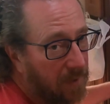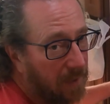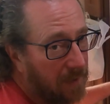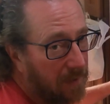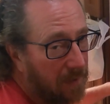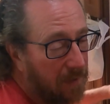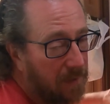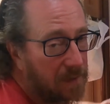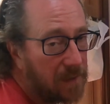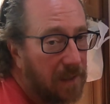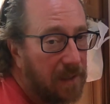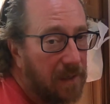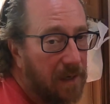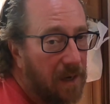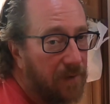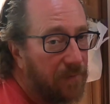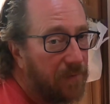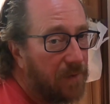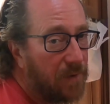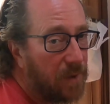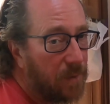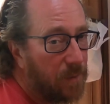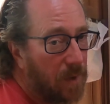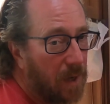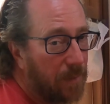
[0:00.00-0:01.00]
It's like an
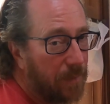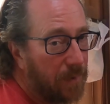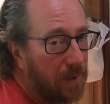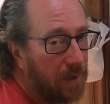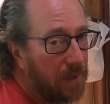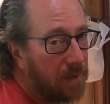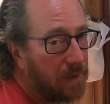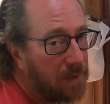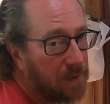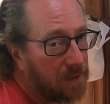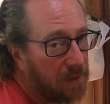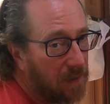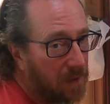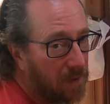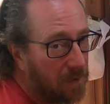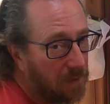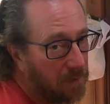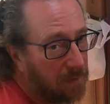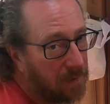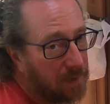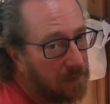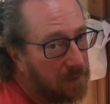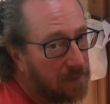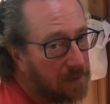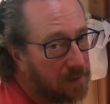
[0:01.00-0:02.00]
oven thermometer,
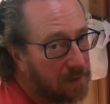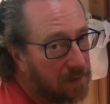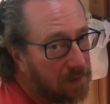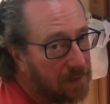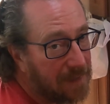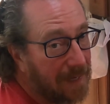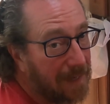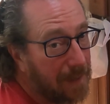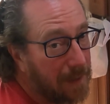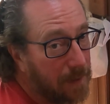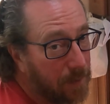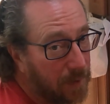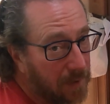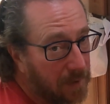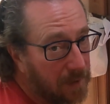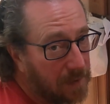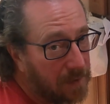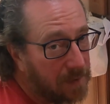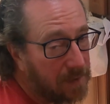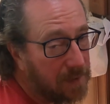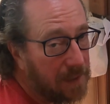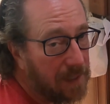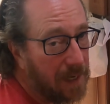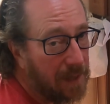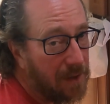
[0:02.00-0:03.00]
so let's time it
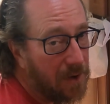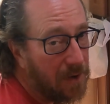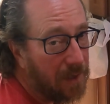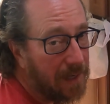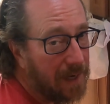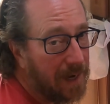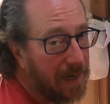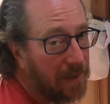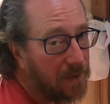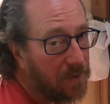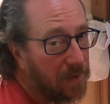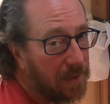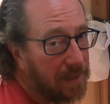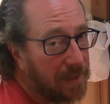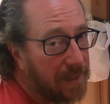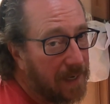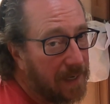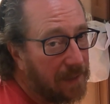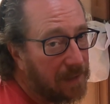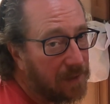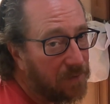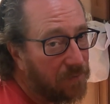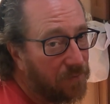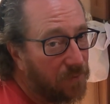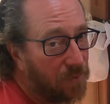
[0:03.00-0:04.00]
and see how long it actually
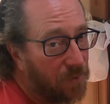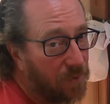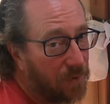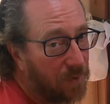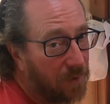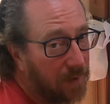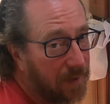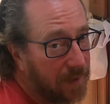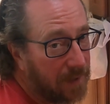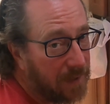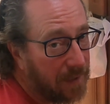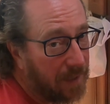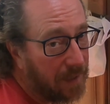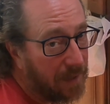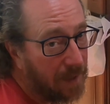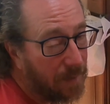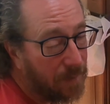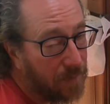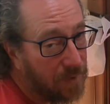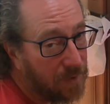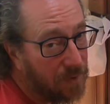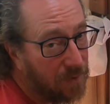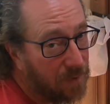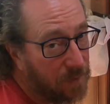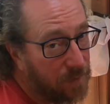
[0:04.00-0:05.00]
takes for it to get
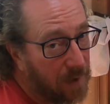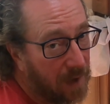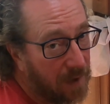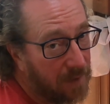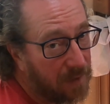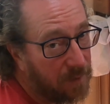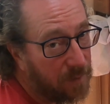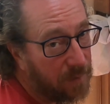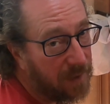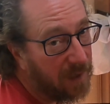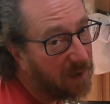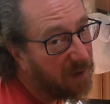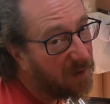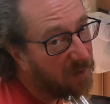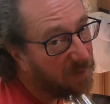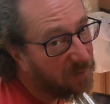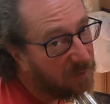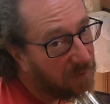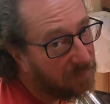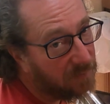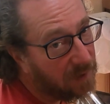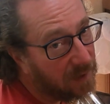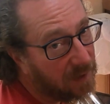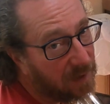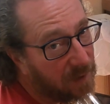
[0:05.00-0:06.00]
up to about
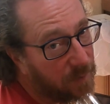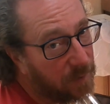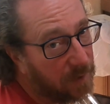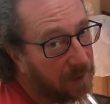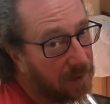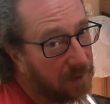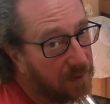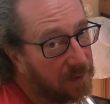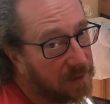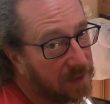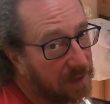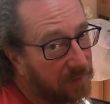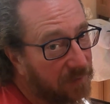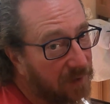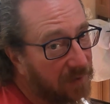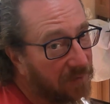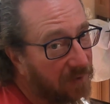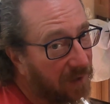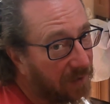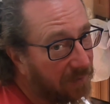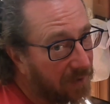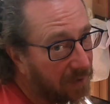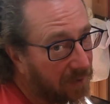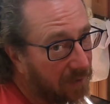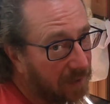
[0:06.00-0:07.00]
350,
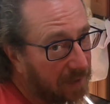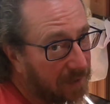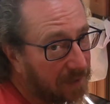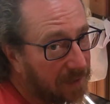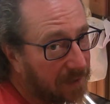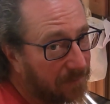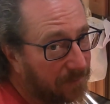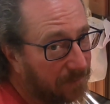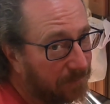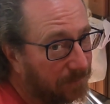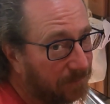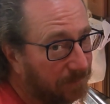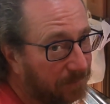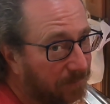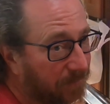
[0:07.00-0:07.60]
375 degrees.